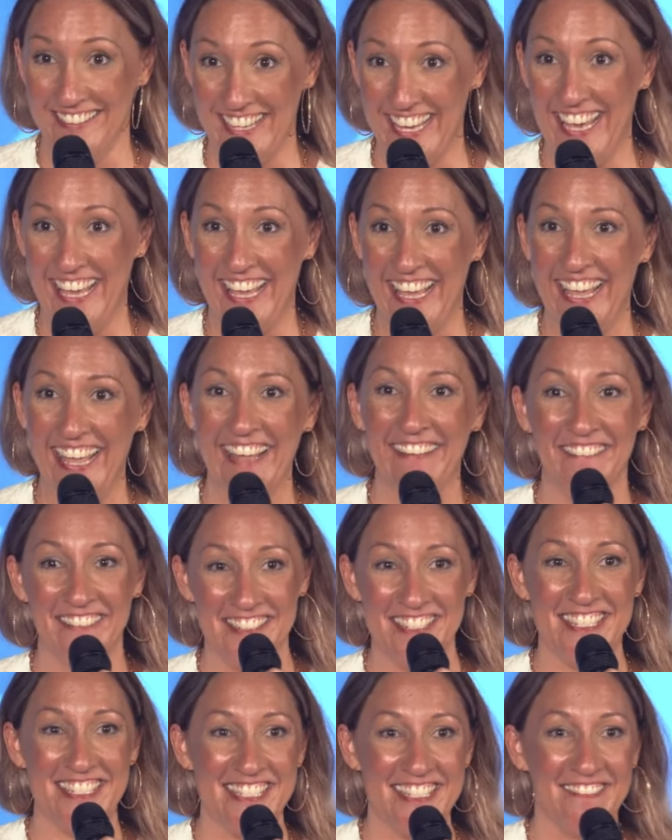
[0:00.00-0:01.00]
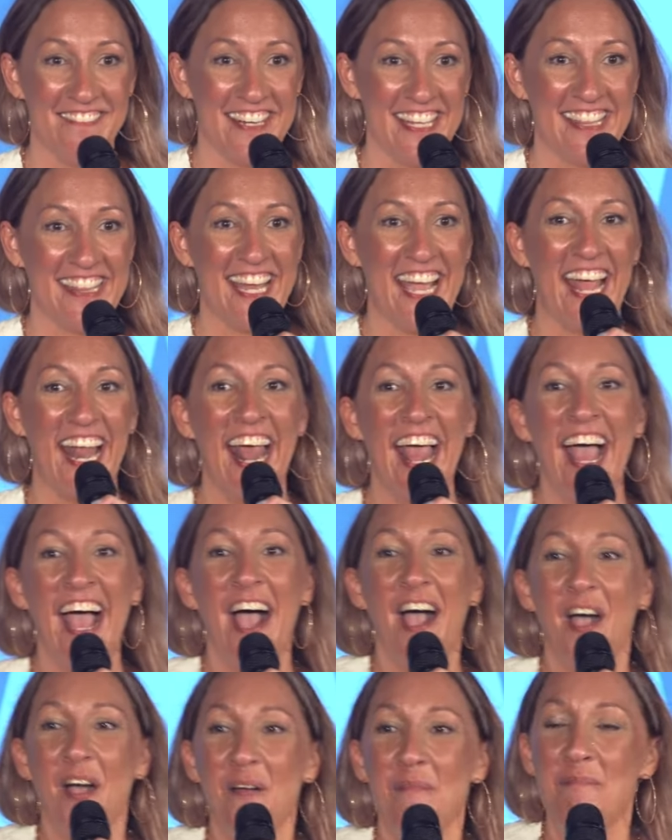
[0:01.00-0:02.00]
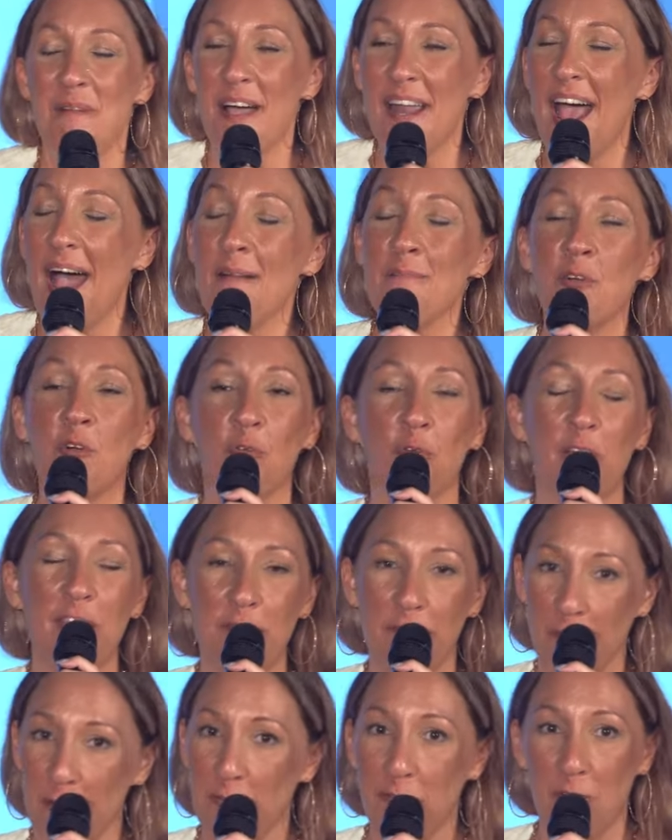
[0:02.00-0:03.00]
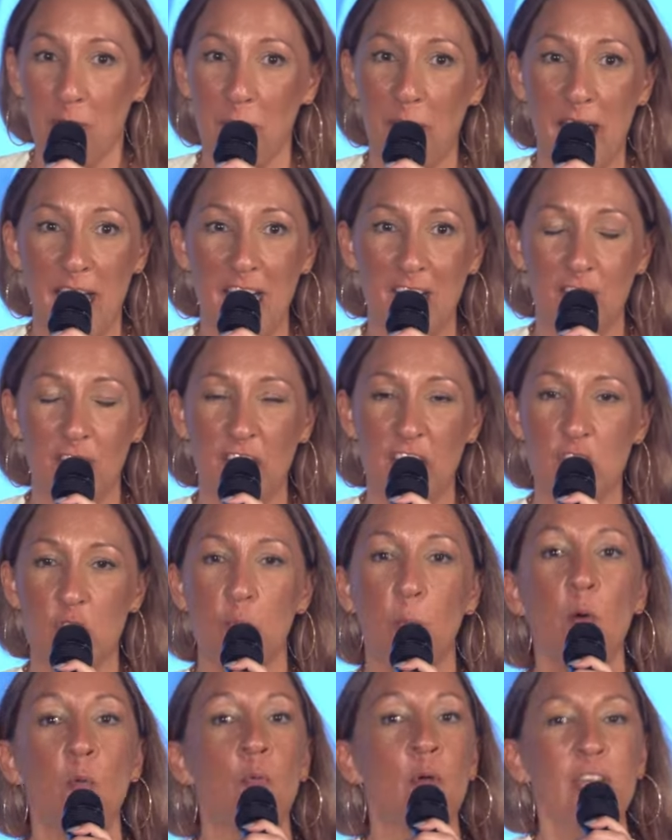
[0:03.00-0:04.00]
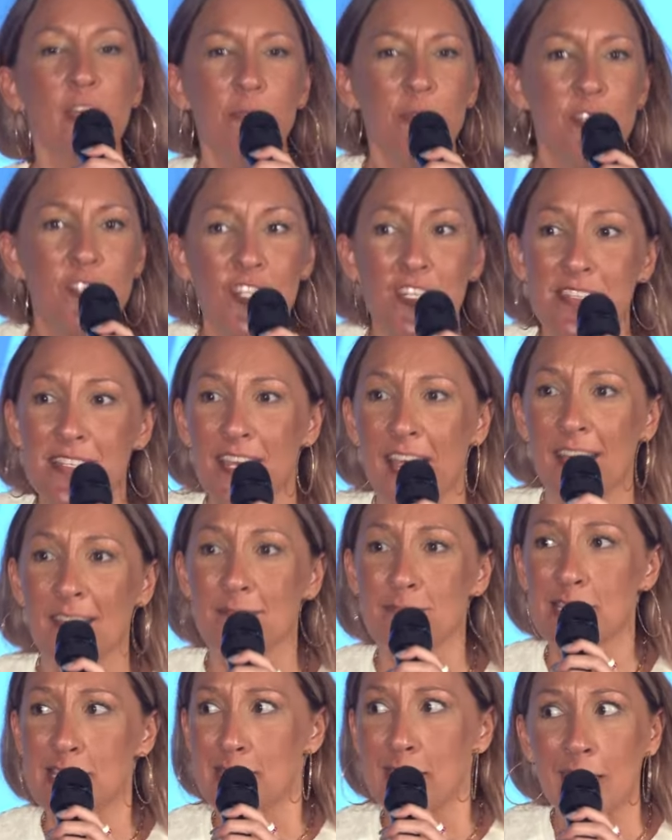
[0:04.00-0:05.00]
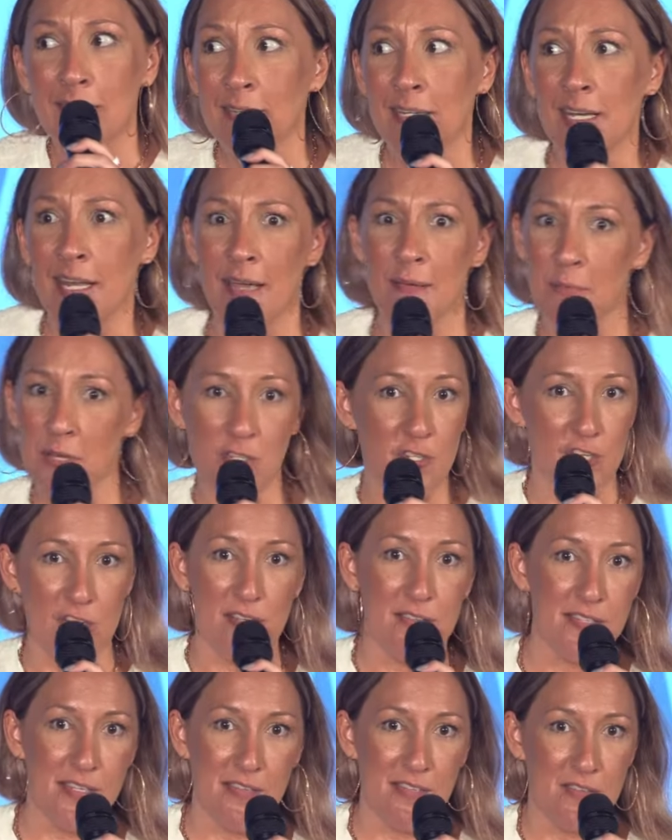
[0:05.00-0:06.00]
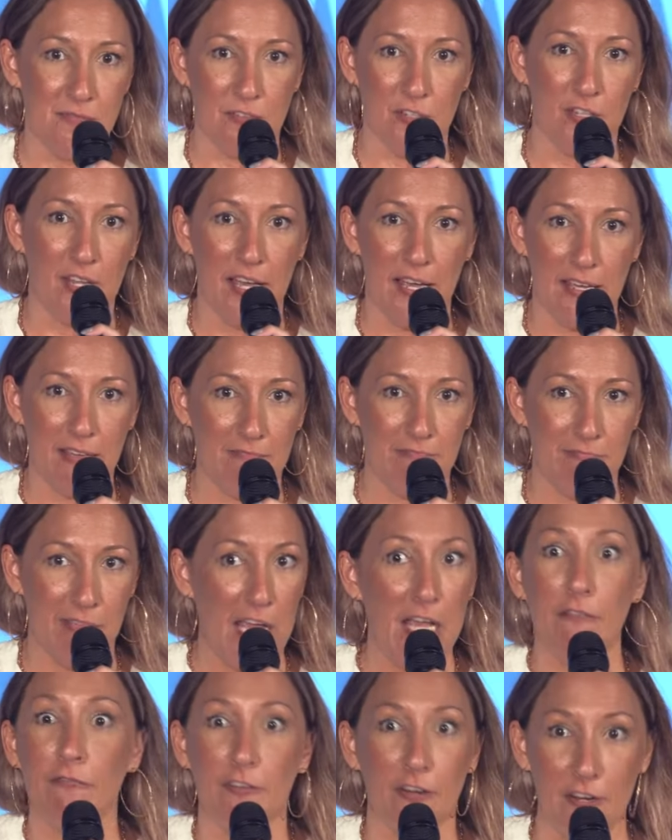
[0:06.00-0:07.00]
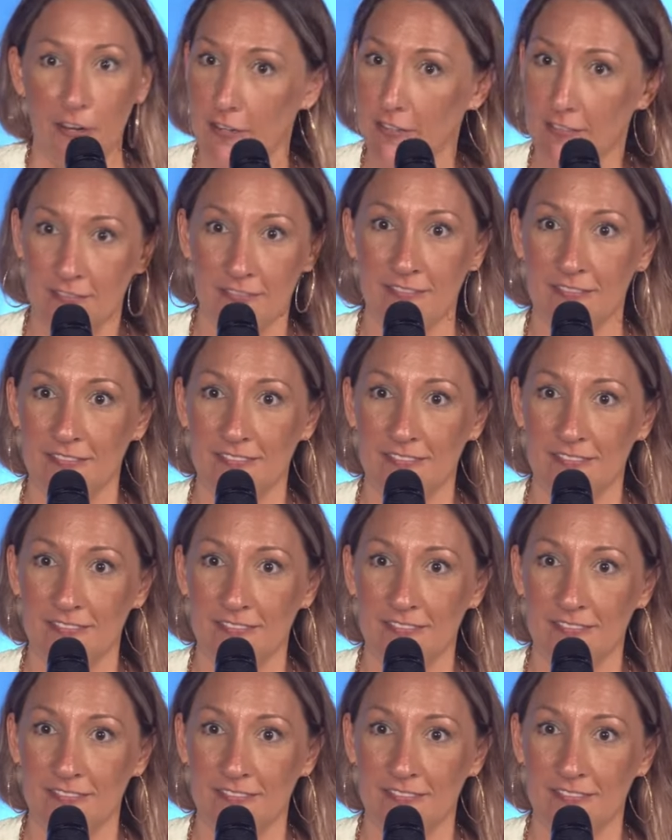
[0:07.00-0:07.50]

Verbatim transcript: Okay, we'll just leave it at that. But I'm grateful for my heritage. But we would just like sing the name of Jesus for like ever.